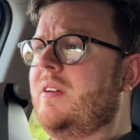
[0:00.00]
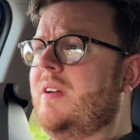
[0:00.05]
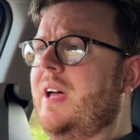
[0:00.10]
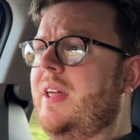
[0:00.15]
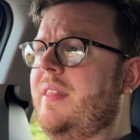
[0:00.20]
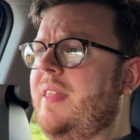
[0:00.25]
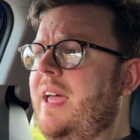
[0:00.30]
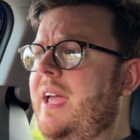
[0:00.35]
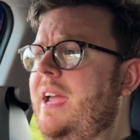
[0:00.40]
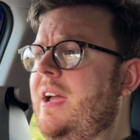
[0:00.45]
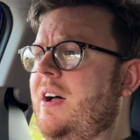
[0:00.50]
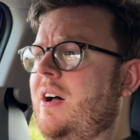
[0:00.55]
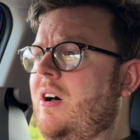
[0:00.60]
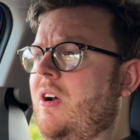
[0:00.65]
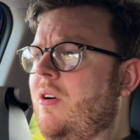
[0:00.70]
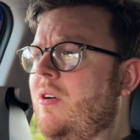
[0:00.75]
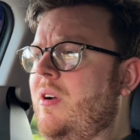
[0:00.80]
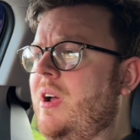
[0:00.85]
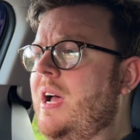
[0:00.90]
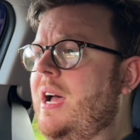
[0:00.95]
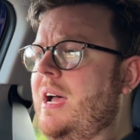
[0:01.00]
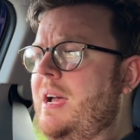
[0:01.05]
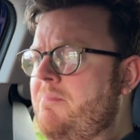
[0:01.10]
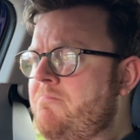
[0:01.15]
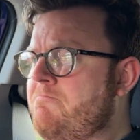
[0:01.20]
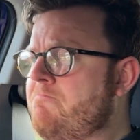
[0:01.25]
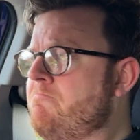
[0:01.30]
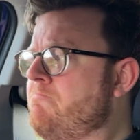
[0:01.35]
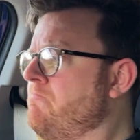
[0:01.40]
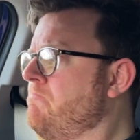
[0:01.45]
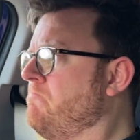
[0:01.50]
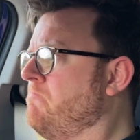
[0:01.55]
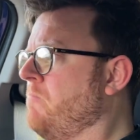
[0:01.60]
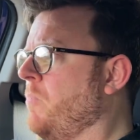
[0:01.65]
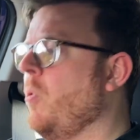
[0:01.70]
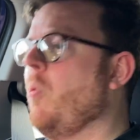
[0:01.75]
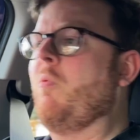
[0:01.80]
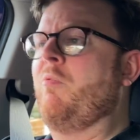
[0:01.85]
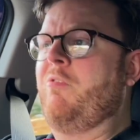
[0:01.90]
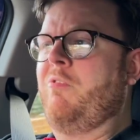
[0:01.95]
And they are
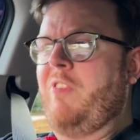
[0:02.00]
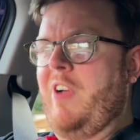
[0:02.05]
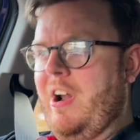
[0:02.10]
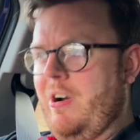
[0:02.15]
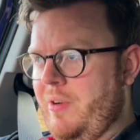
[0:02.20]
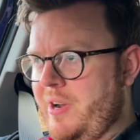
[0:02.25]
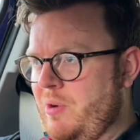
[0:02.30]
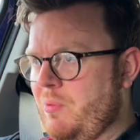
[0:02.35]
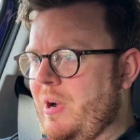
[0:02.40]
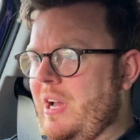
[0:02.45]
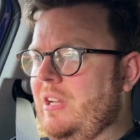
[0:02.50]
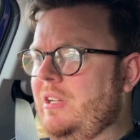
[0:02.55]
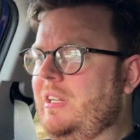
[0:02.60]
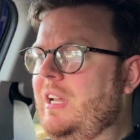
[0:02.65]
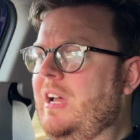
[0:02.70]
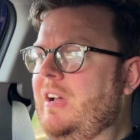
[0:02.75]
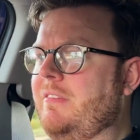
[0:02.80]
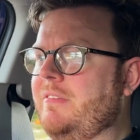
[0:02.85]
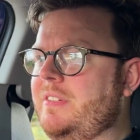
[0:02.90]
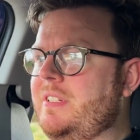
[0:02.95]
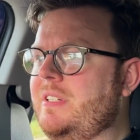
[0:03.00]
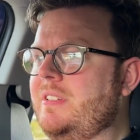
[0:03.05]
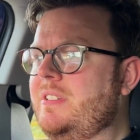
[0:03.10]
very well loved.